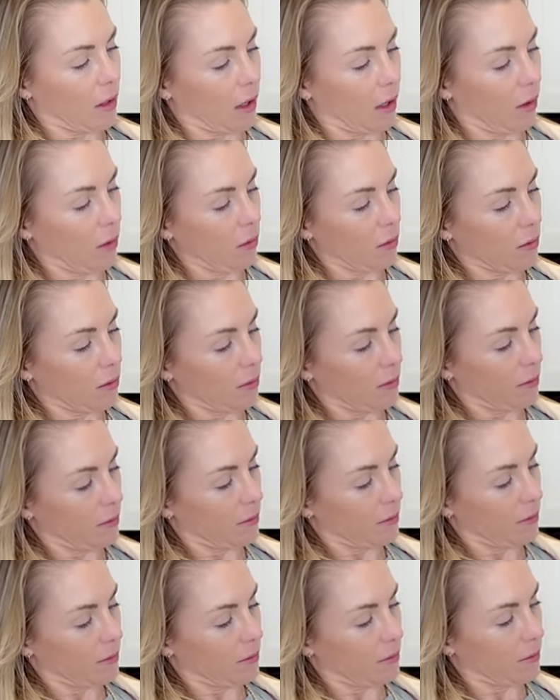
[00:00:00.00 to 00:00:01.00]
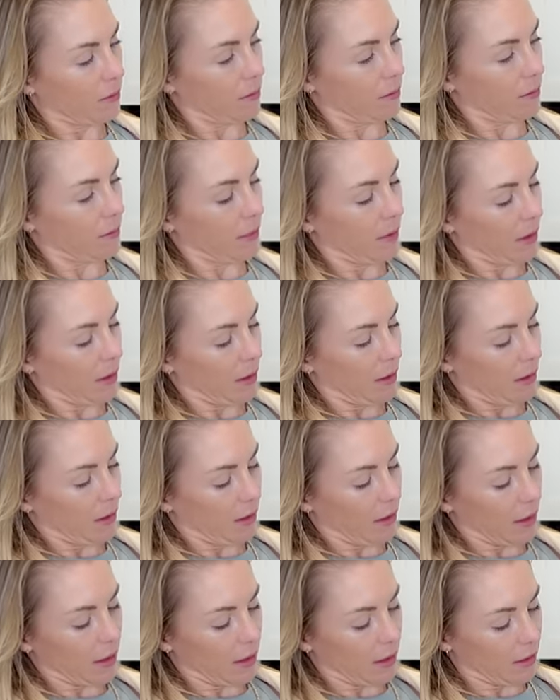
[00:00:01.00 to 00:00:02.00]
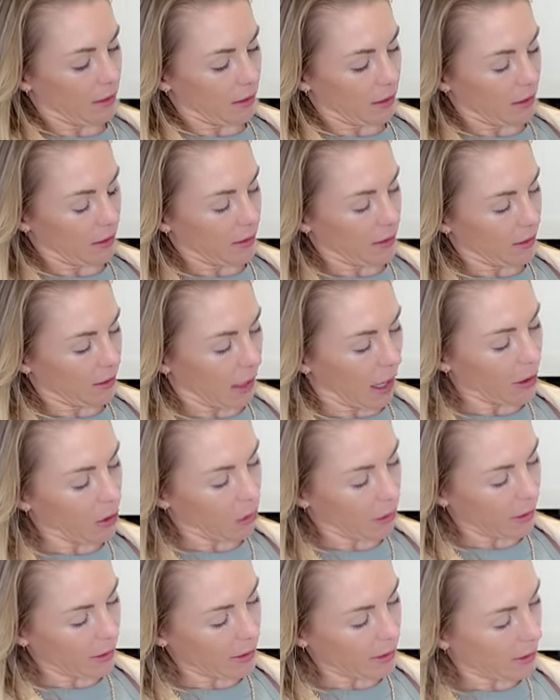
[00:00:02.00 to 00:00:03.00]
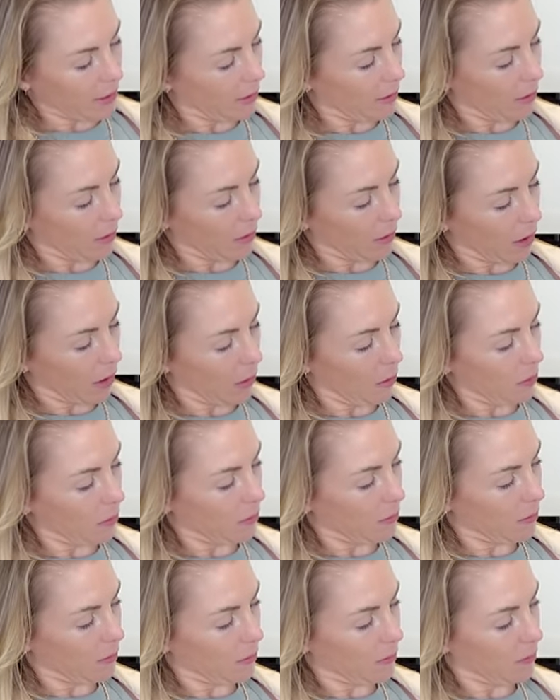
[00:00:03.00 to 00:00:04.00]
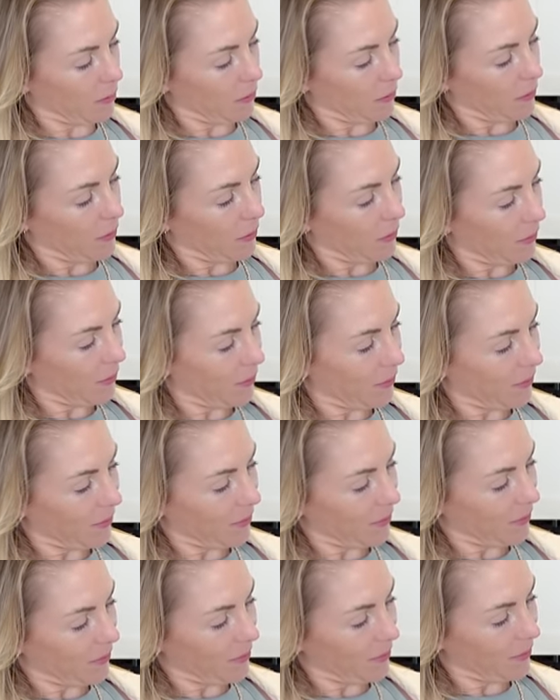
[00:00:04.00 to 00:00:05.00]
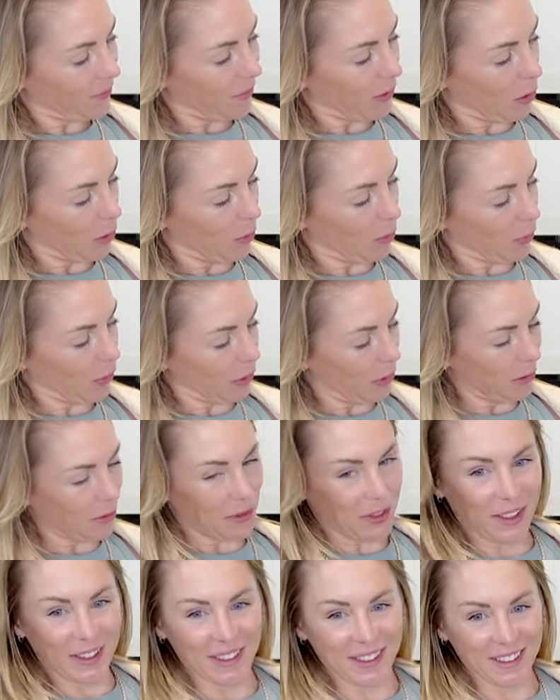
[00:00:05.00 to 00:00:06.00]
Oh, is it, is that yours? Oh. You approve?